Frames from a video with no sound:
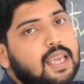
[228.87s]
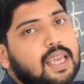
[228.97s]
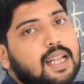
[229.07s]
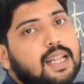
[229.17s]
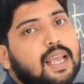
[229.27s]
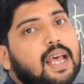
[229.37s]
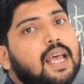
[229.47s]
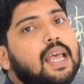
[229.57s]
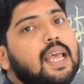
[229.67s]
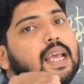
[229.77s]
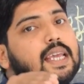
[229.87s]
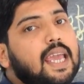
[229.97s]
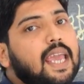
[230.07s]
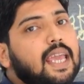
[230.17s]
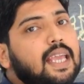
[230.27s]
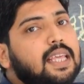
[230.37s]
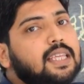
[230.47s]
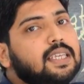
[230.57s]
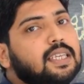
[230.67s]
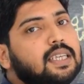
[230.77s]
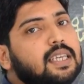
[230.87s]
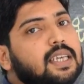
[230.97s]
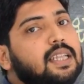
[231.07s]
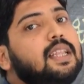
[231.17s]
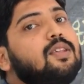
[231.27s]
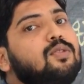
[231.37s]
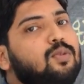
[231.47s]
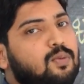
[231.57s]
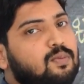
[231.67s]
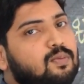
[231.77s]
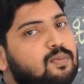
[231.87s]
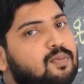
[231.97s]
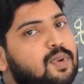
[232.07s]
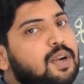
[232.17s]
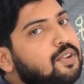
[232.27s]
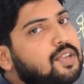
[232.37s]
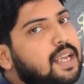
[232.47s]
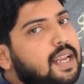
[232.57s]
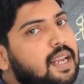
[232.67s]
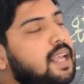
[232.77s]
in the cage in the zoo. Understand?